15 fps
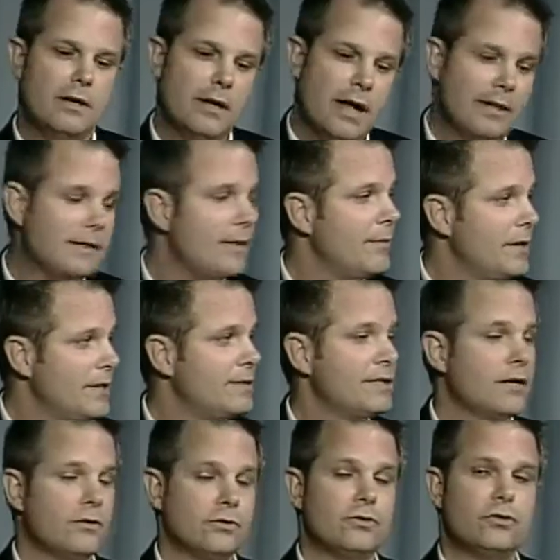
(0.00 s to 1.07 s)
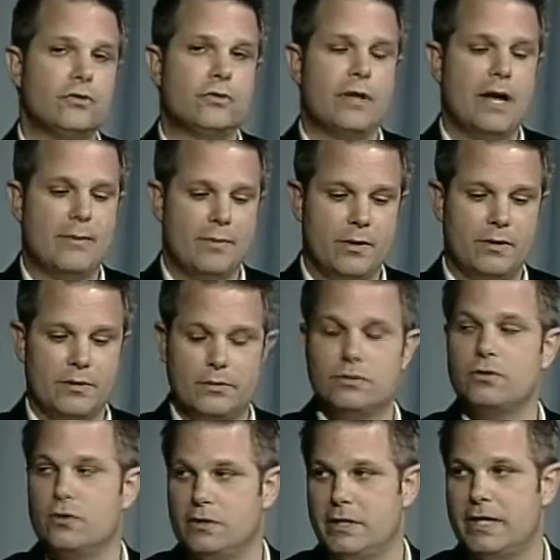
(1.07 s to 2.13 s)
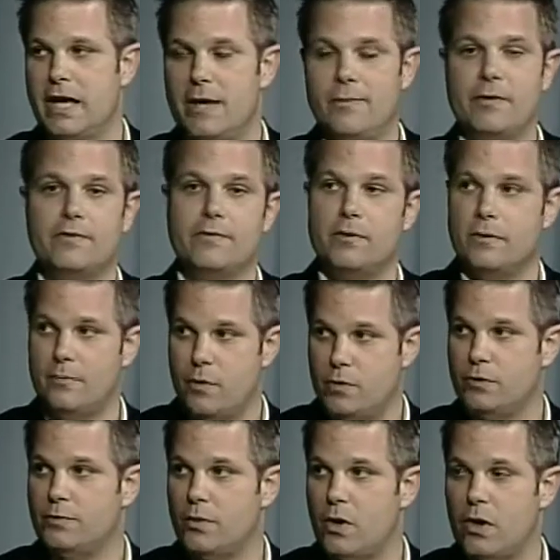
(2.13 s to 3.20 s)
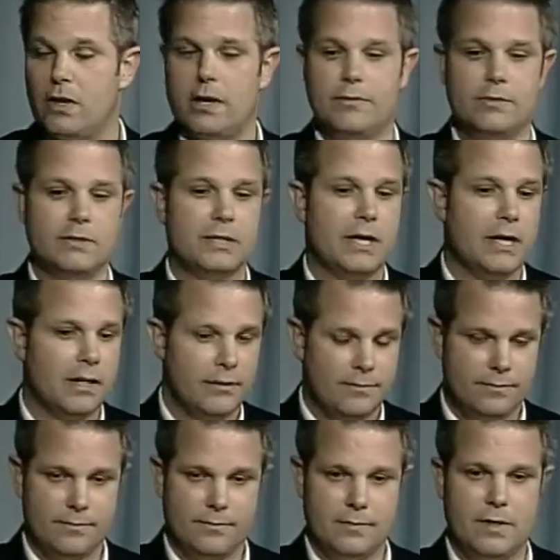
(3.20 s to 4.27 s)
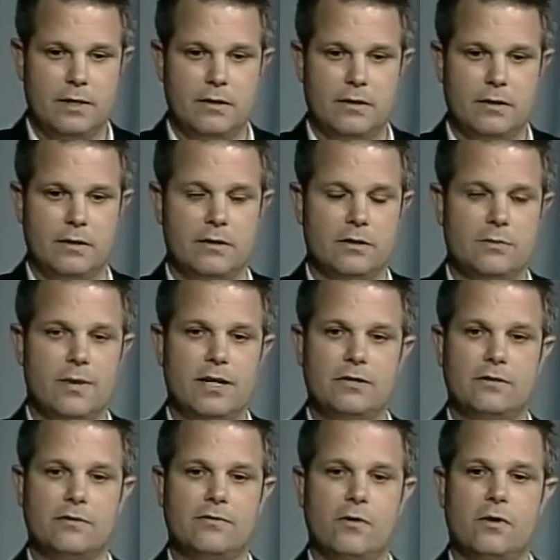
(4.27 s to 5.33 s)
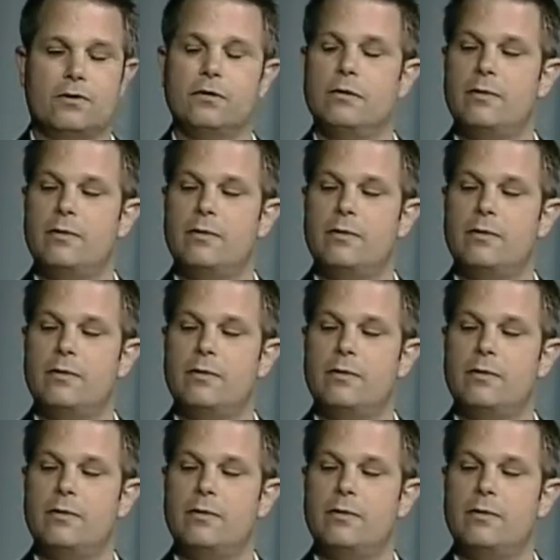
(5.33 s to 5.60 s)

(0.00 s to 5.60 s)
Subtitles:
Not that many sellers do that, but you certainly can. But for the most part, I would say the inspections fall to the